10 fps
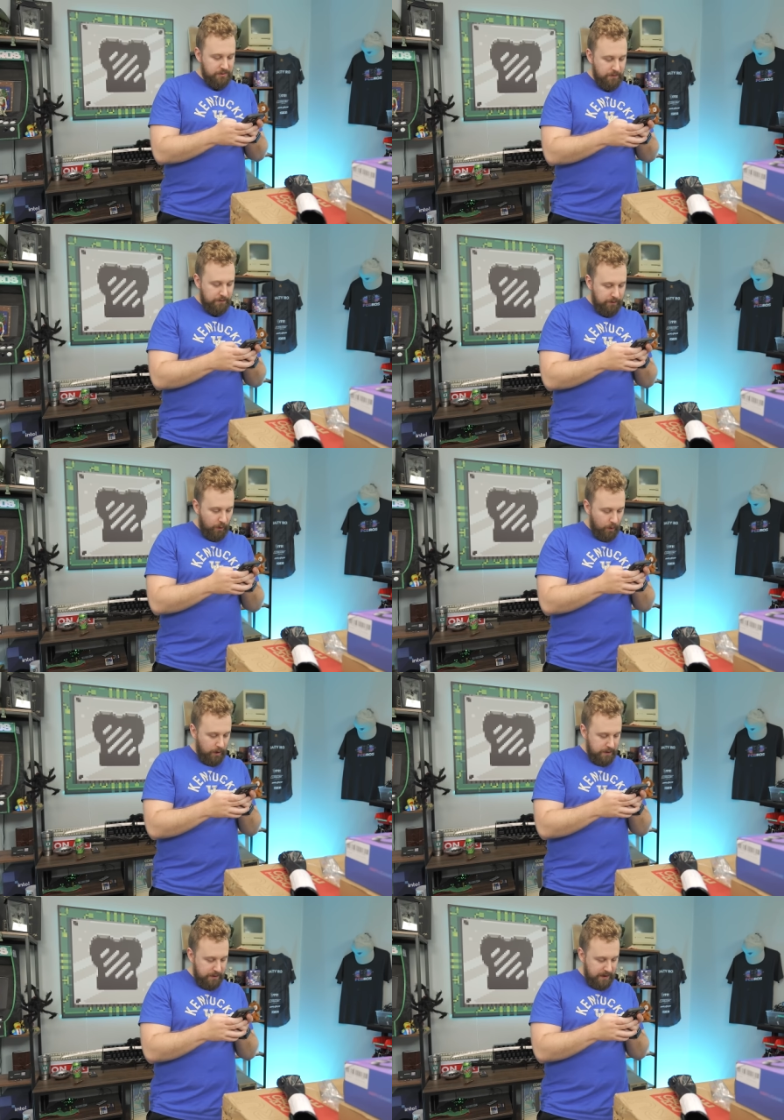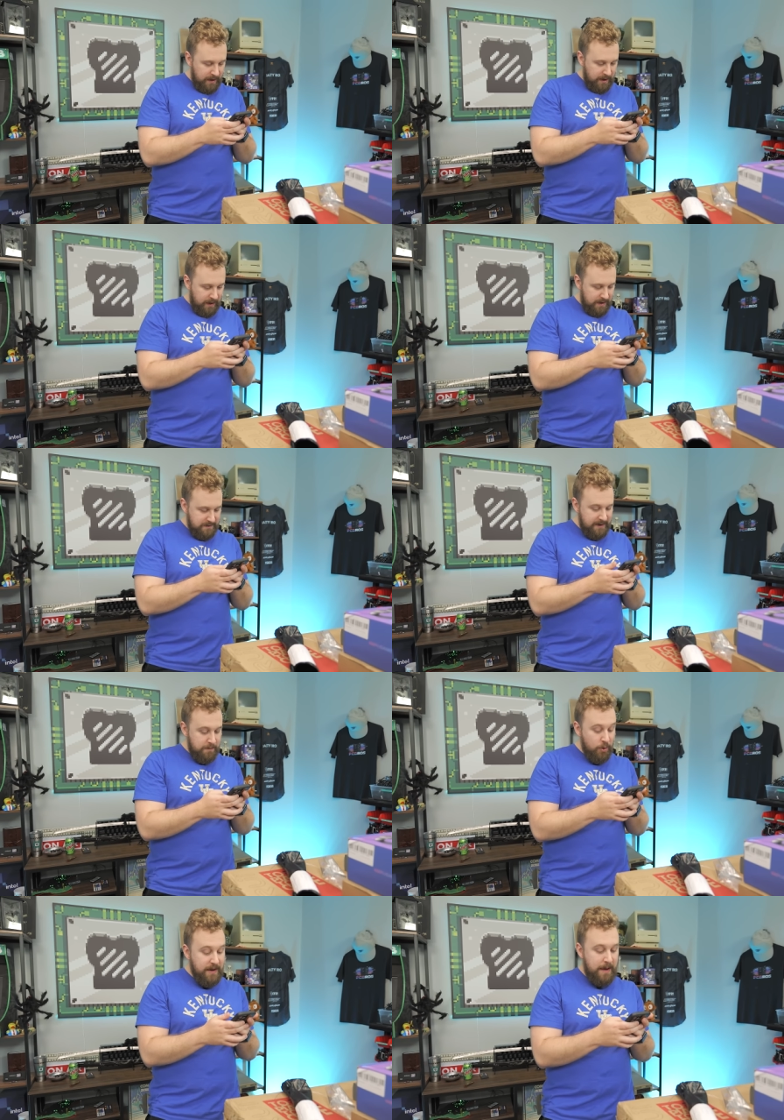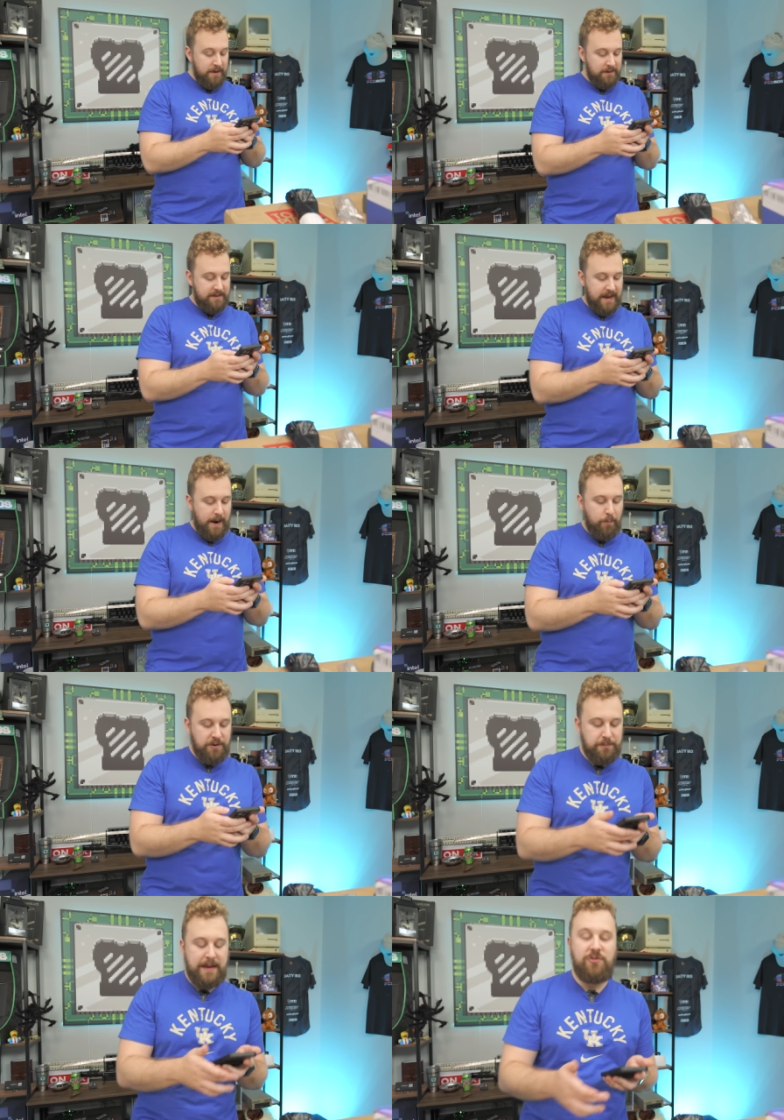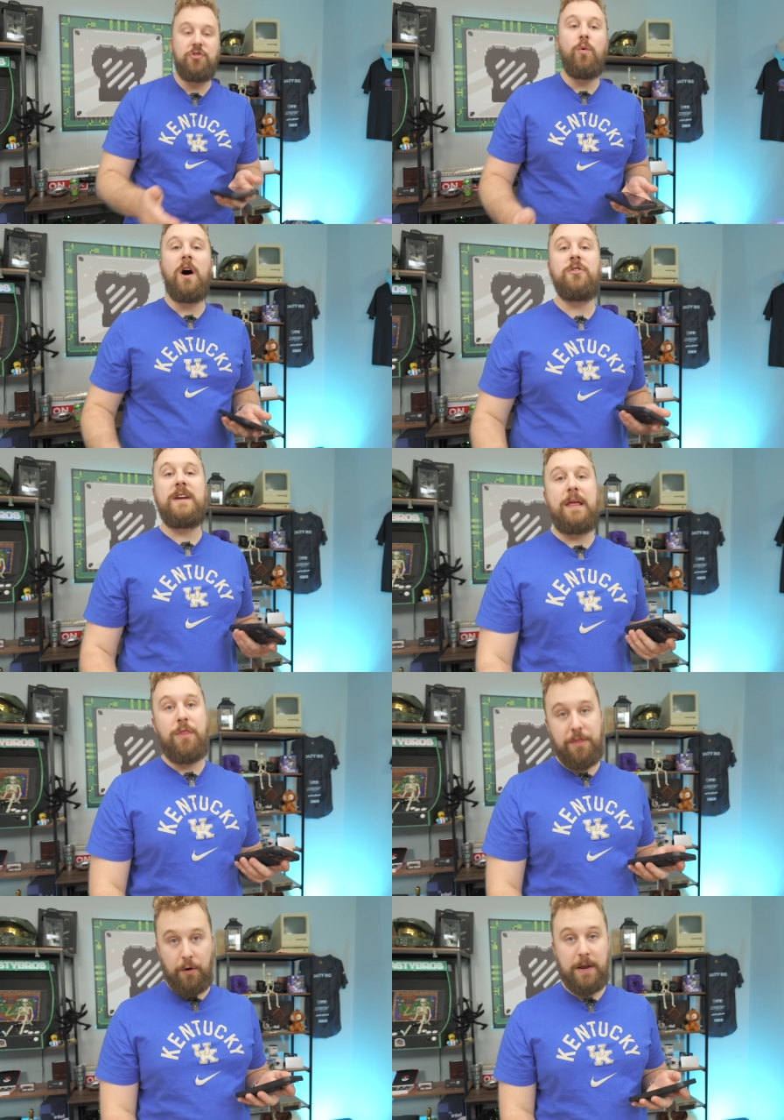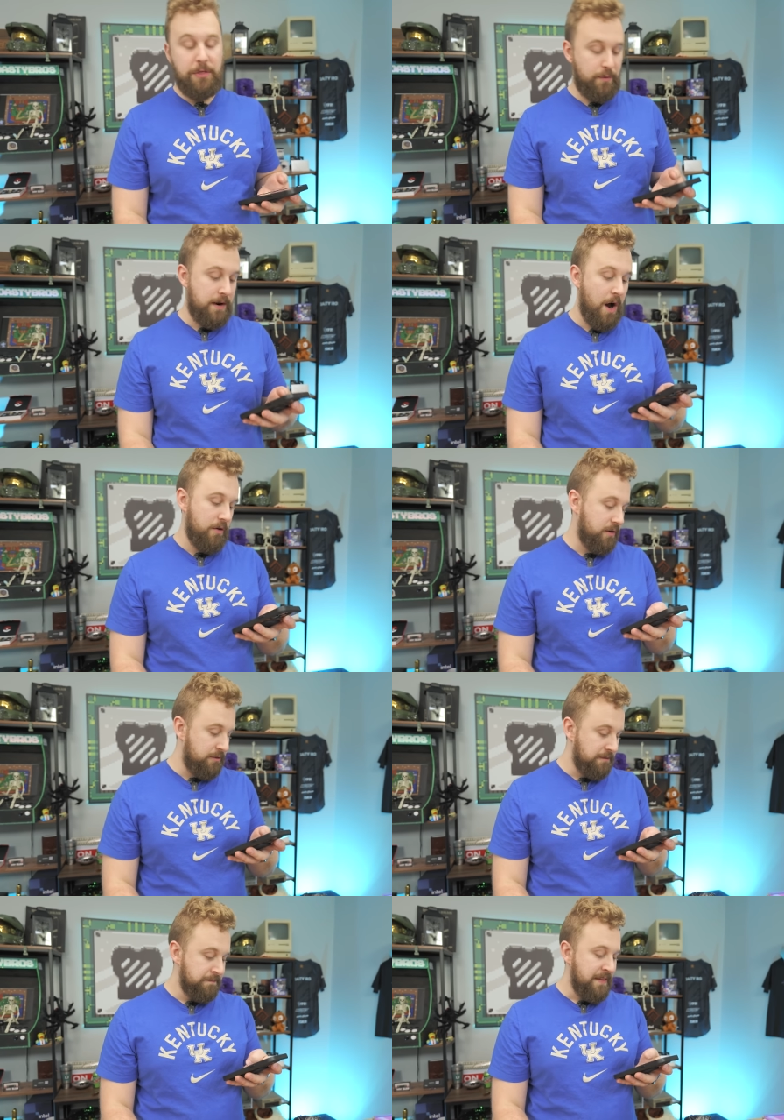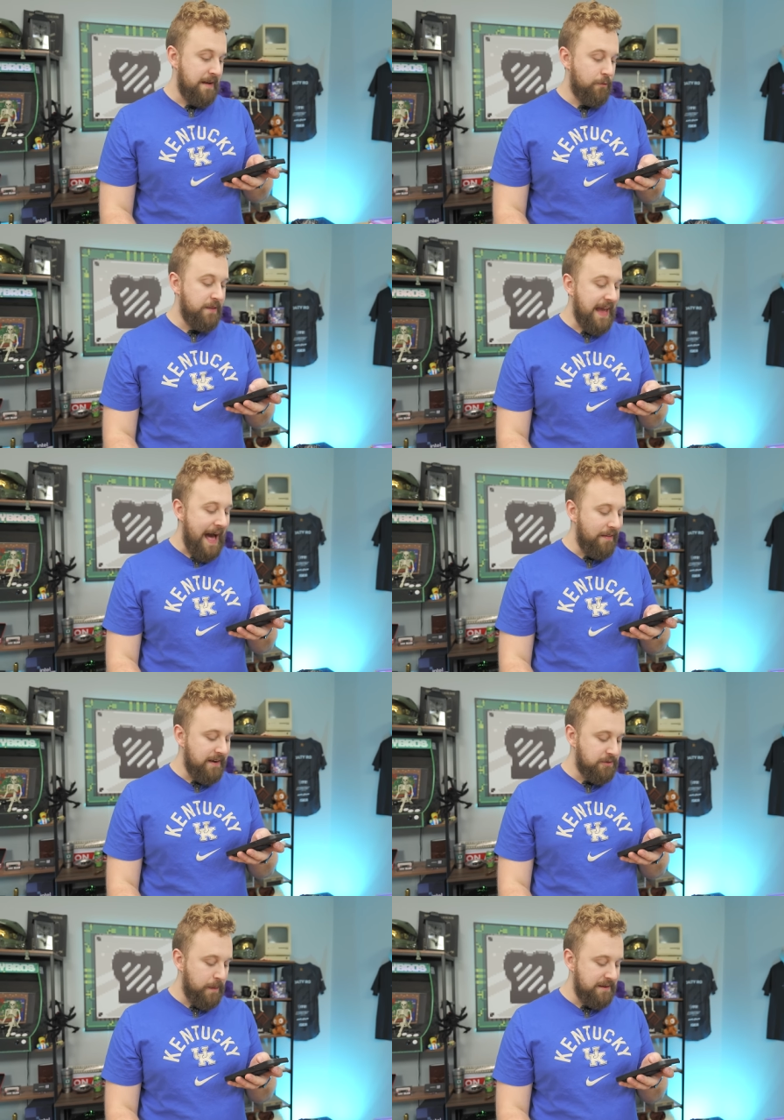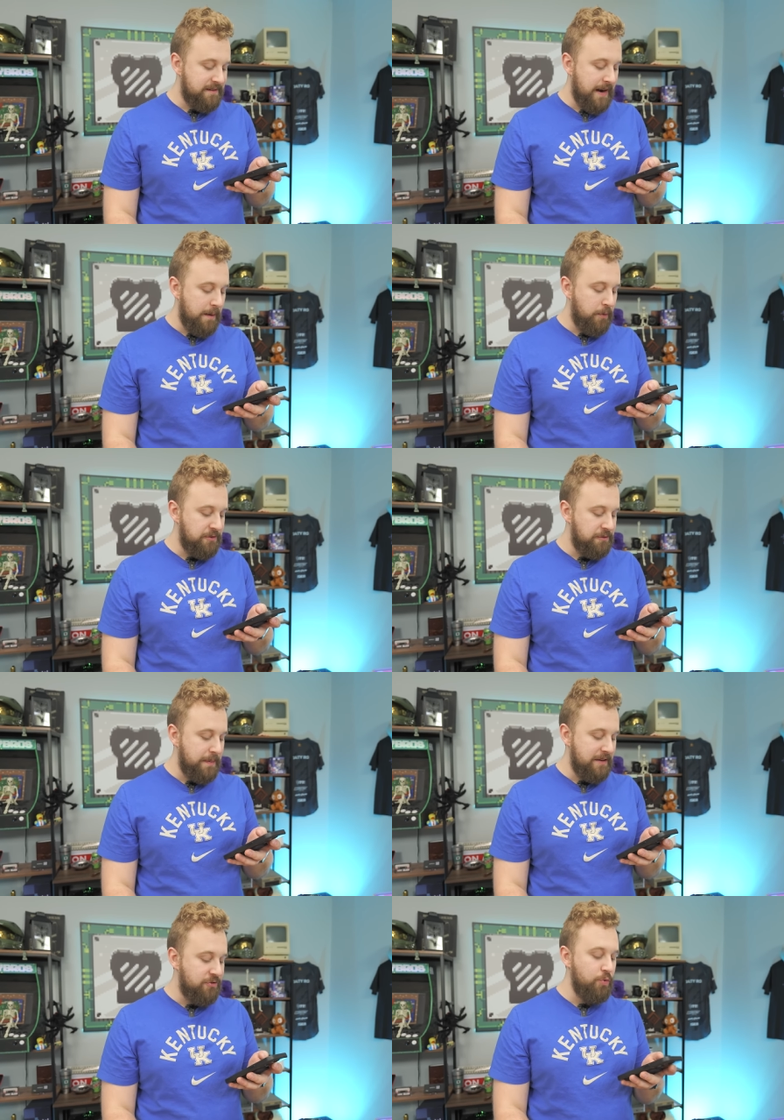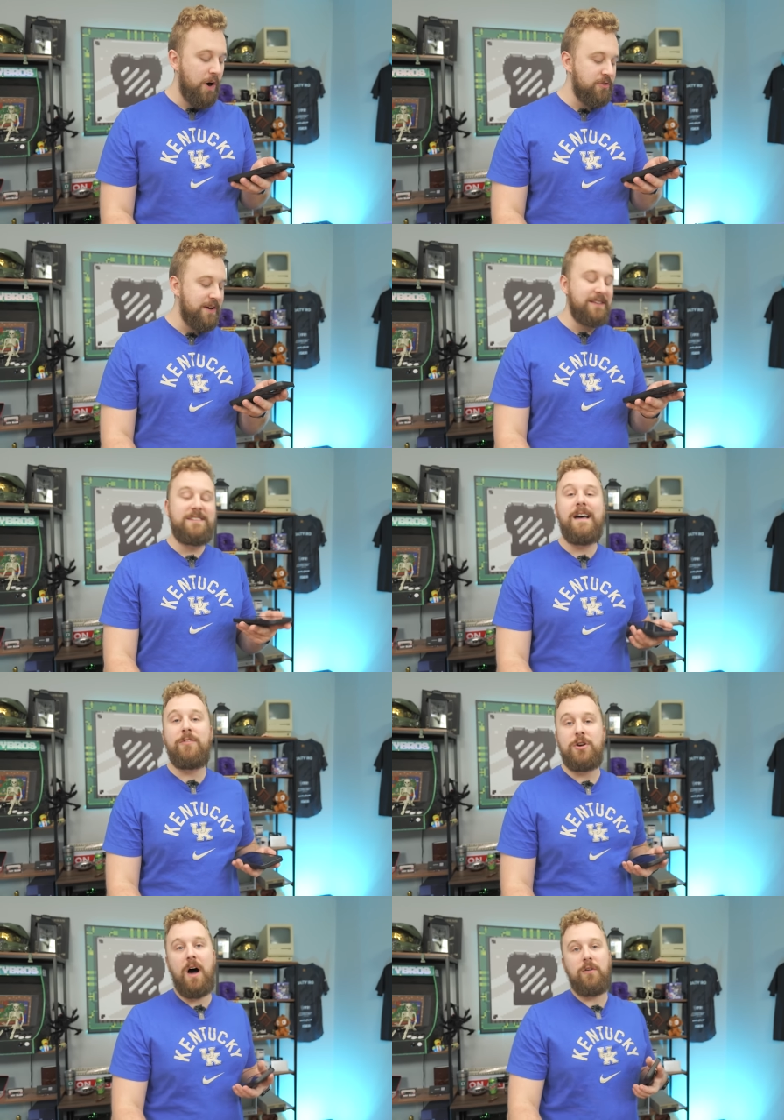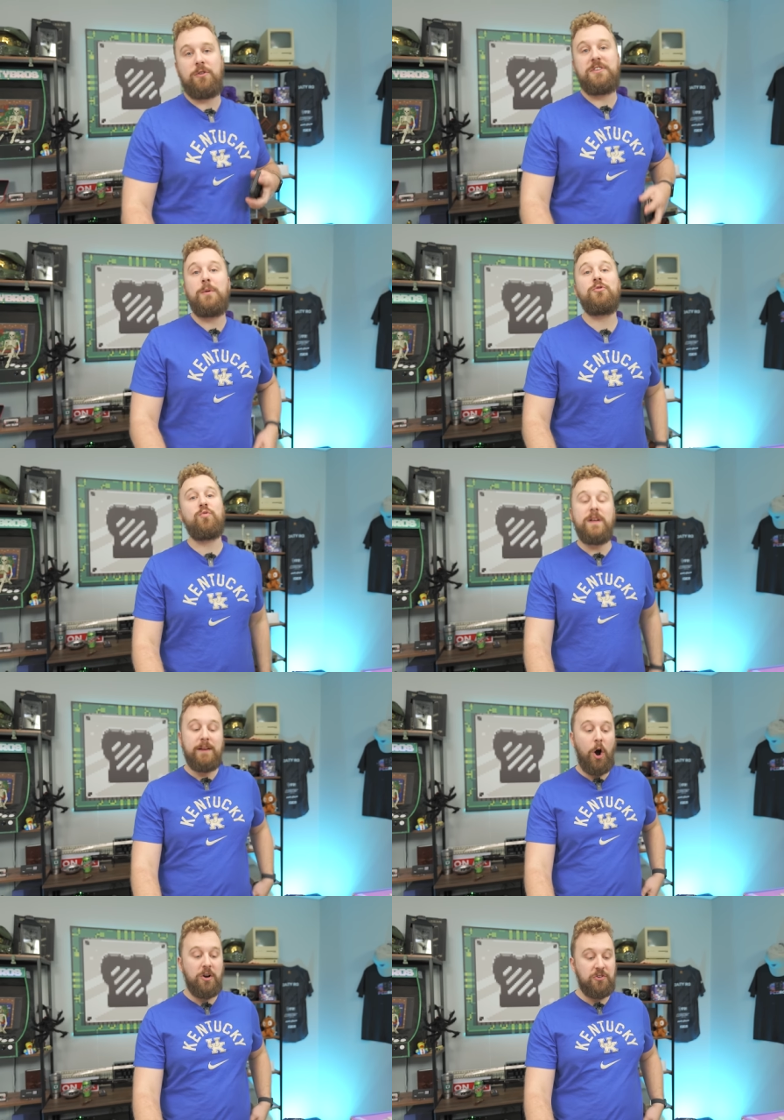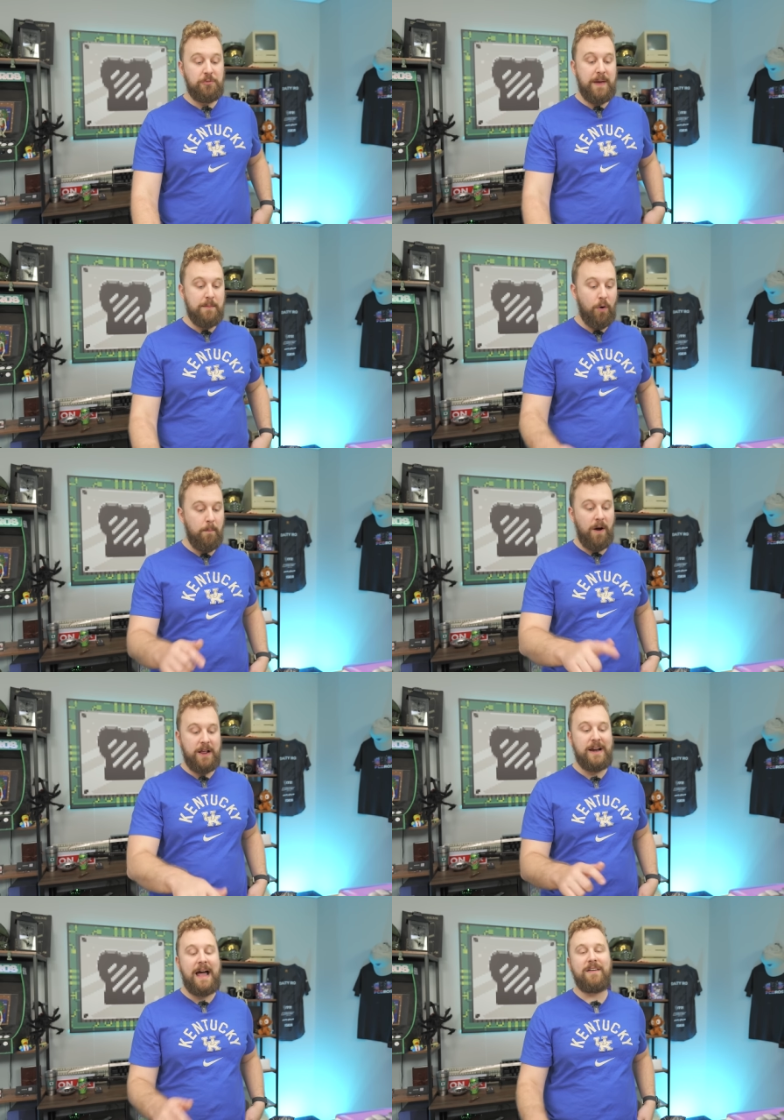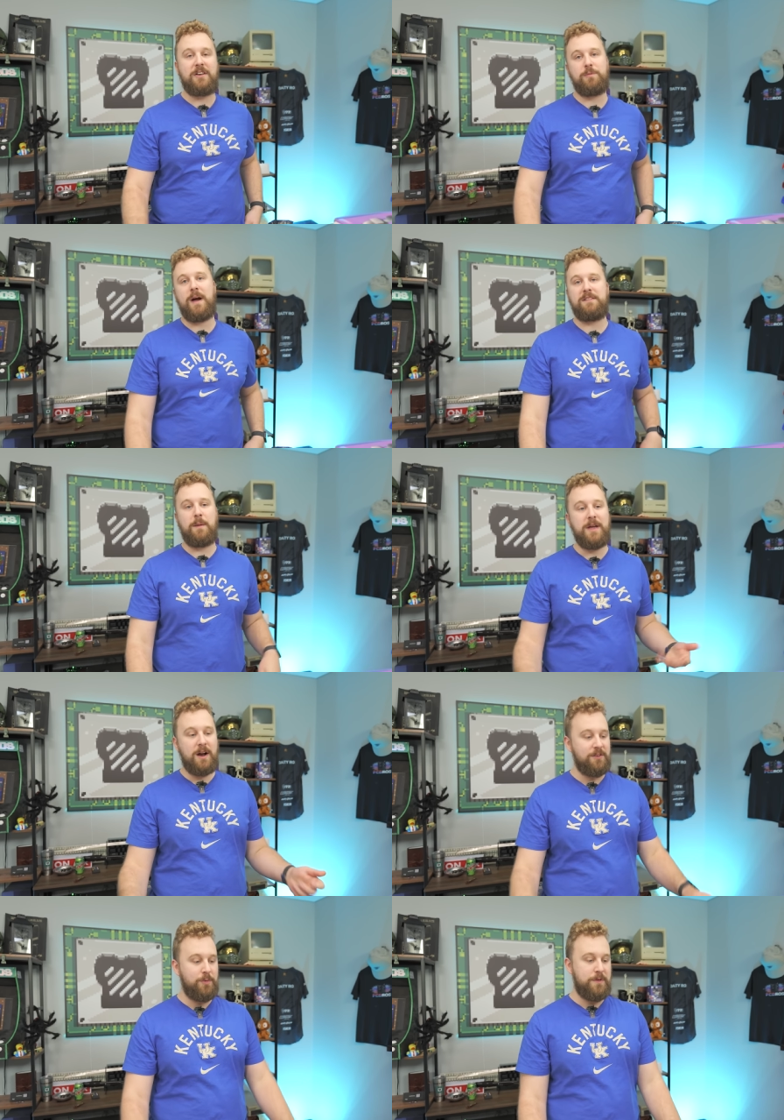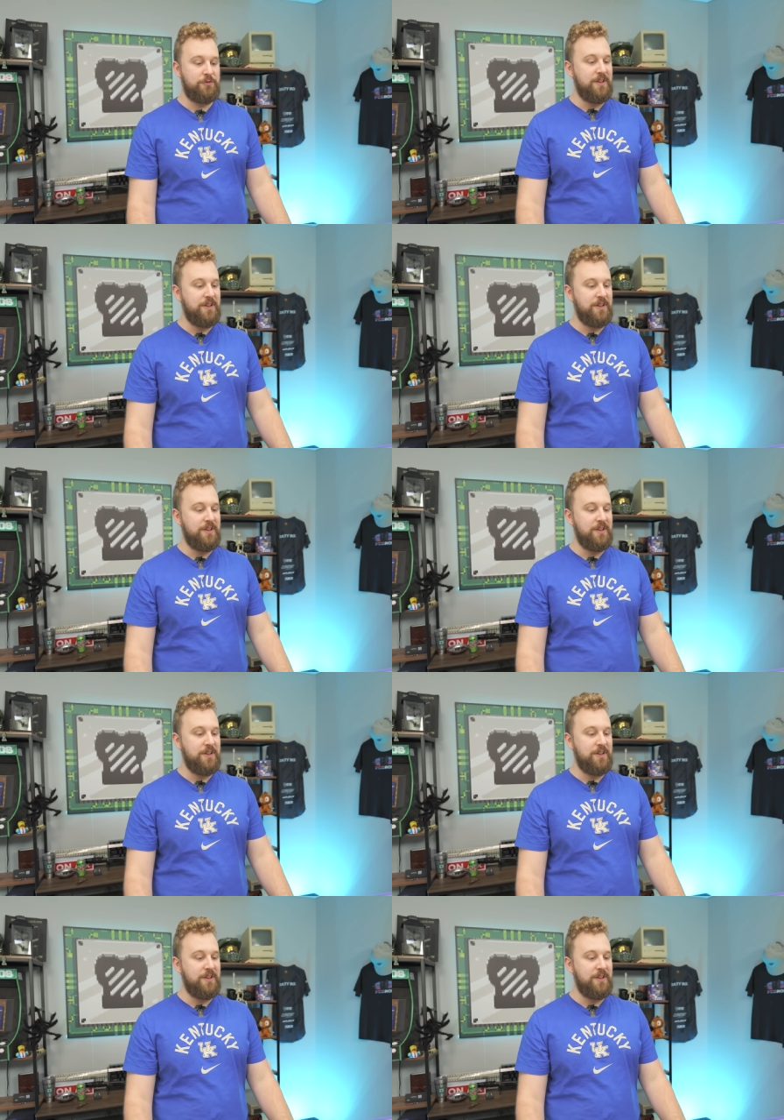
So for the Temu gaming setup, we spent $233, and for the AliExpress setup, we spent $207. It was really hard to spend more money on AliExpress. I'll be honest with you,